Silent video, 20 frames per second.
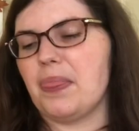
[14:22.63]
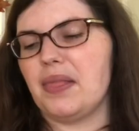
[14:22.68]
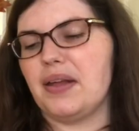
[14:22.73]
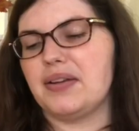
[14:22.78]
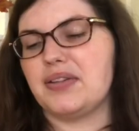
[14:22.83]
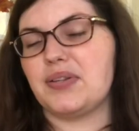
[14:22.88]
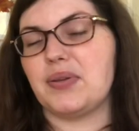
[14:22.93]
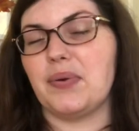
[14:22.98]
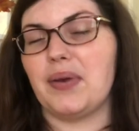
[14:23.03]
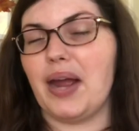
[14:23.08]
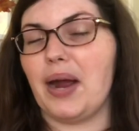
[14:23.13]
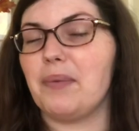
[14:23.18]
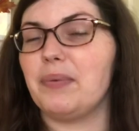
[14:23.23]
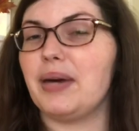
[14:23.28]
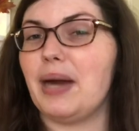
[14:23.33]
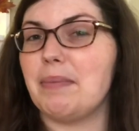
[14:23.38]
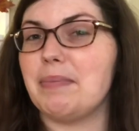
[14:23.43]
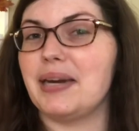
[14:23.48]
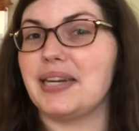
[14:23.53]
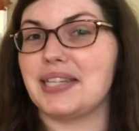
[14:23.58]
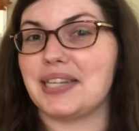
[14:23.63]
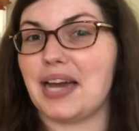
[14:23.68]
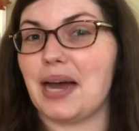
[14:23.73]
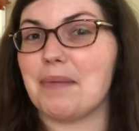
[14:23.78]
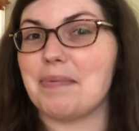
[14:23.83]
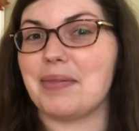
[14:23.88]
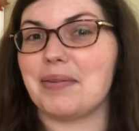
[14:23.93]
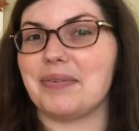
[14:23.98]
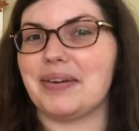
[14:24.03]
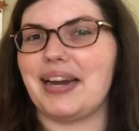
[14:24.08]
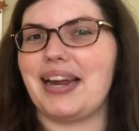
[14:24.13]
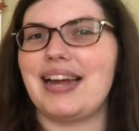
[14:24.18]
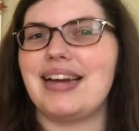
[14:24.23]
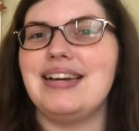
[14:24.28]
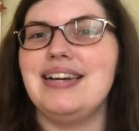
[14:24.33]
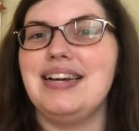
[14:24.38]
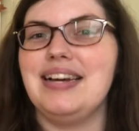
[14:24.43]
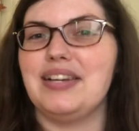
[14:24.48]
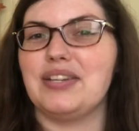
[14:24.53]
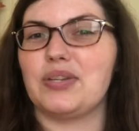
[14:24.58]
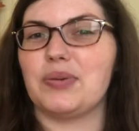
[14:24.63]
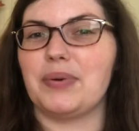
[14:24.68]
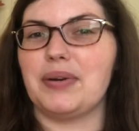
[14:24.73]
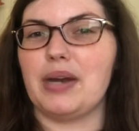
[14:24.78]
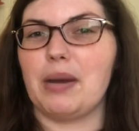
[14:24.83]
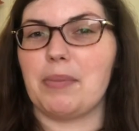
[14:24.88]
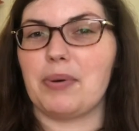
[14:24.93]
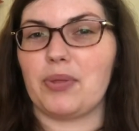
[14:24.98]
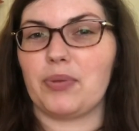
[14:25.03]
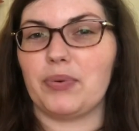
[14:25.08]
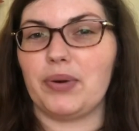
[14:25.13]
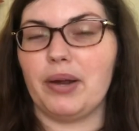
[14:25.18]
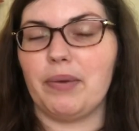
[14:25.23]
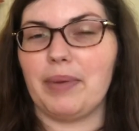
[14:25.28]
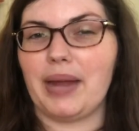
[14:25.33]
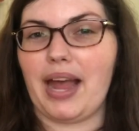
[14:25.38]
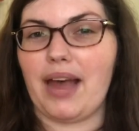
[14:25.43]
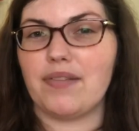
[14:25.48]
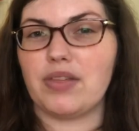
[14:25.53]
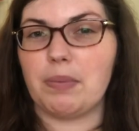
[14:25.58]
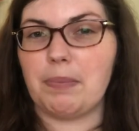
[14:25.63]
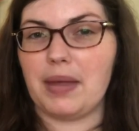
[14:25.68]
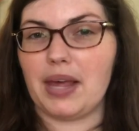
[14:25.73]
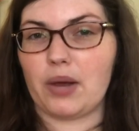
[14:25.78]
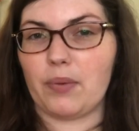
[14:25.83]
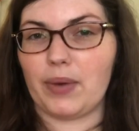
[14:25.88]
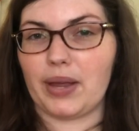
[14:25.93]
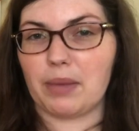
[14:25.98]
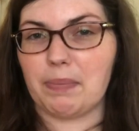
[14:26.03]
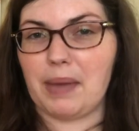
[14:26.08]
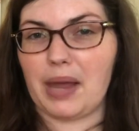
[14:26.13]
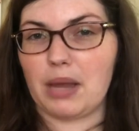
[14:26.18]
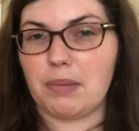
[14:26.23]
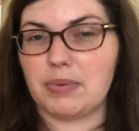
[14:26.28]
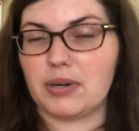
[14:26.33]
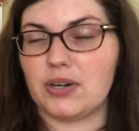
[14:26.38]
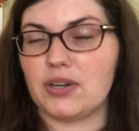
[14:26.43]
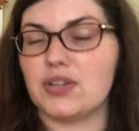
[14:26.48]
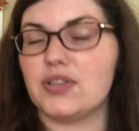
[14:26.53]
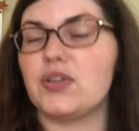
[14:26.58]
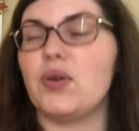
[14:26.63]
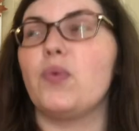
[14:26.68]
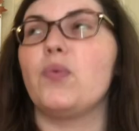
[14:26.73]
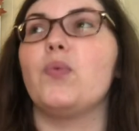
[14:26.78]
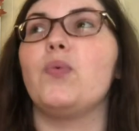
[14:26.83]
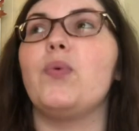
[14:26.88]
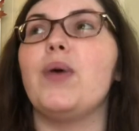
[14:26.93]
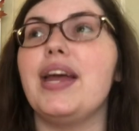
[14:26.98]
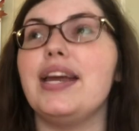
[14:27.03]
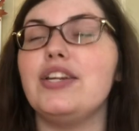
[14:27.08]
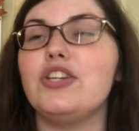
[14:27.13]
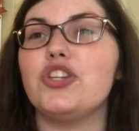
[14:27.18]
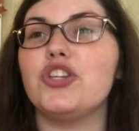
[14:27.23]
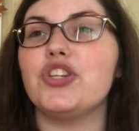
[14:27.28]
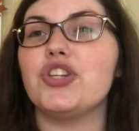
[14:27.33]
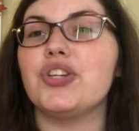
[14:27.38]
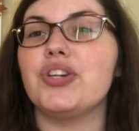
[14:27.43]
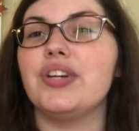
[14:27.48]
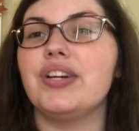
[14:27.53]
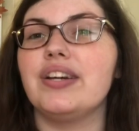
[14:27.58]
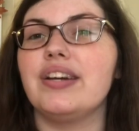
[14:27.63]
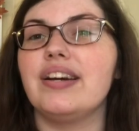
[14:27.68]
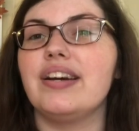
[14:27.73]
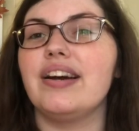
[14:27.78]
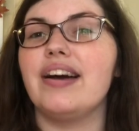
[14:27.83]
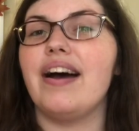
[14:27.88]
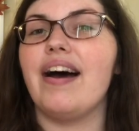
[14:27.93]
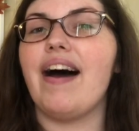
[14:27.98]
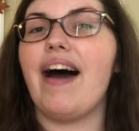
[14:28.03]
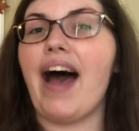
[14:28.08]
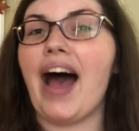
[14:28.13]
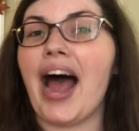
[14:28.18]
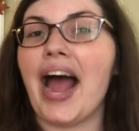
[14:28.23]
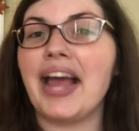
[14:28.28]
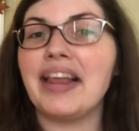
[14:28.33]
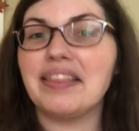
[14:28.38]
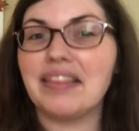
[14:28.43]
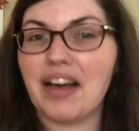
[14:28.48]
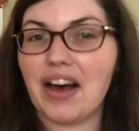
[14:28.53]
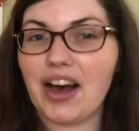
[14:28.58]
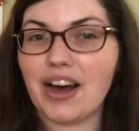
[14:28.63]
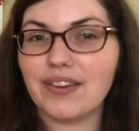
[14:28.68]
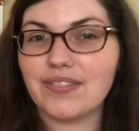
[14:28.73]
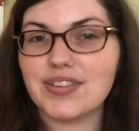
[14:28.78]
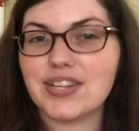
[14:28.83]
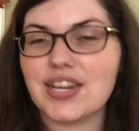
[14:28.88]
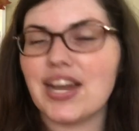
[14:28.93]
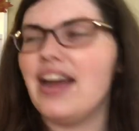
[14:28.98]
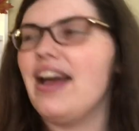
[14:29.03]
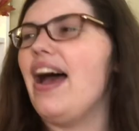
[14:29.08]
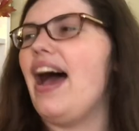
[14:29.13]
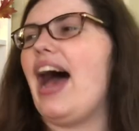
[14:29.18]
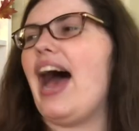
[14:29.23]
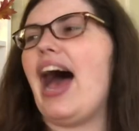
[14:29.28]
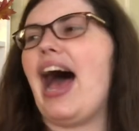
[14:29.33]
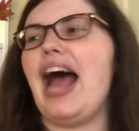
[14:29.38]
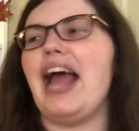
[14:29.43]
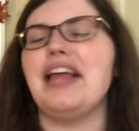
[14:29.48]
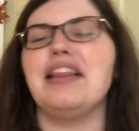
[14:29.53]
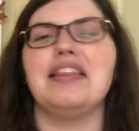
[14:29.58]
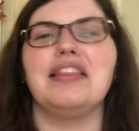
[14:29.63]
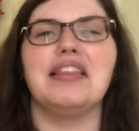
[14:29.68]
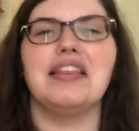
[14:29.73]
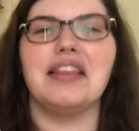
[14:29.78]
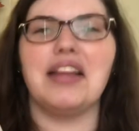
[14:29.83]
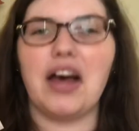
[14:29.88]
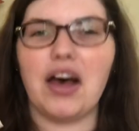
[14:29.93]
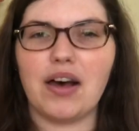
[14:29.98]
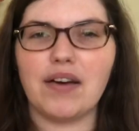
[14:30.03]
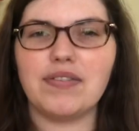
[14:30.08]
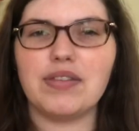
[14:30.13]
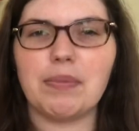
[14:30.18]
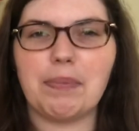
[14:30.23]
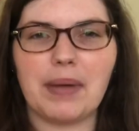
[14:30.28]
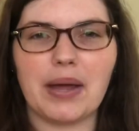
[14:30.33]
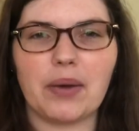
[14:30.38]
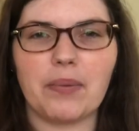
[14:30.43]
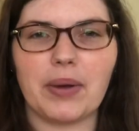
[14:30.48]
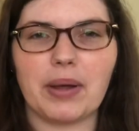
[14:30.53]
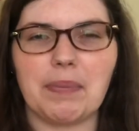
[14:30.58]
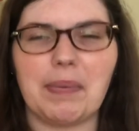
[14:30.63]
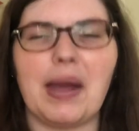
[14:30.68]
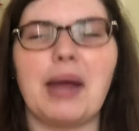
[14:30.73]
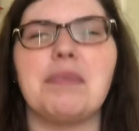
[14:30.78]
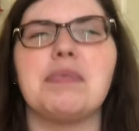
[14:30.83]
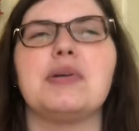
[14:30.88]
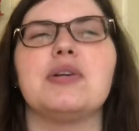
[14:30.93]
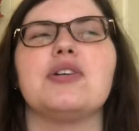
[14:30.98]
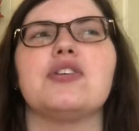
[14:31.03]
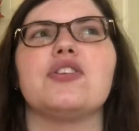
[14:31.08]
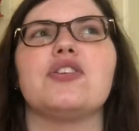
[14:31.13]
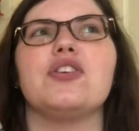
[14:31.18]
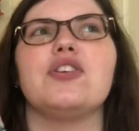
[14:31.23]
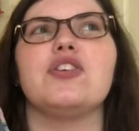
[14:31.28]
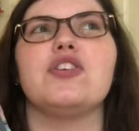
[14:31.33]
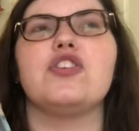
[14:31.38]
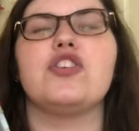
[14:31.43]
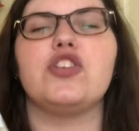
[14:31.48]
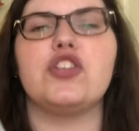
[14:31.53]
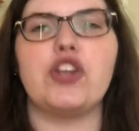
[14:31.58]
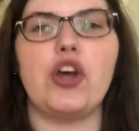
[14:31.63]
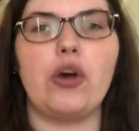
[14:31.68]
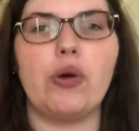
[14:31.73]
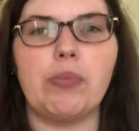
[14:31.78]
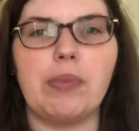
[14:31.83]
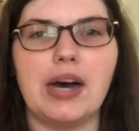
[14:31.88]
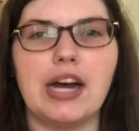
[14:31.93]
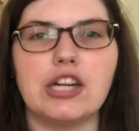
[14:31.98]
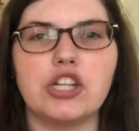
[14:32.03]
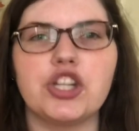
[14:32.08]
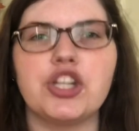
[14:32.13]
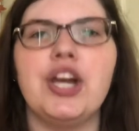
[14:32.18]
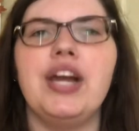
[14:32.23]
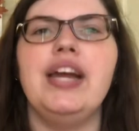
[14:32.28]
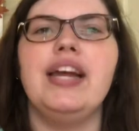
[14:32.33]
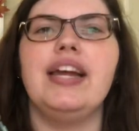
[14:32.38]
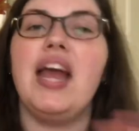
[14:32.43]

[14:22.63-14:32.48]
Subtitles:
So now we're at my top three. So at number three, we have The Pickwick Papers, which I loved. I love The Pickwick Papers so much.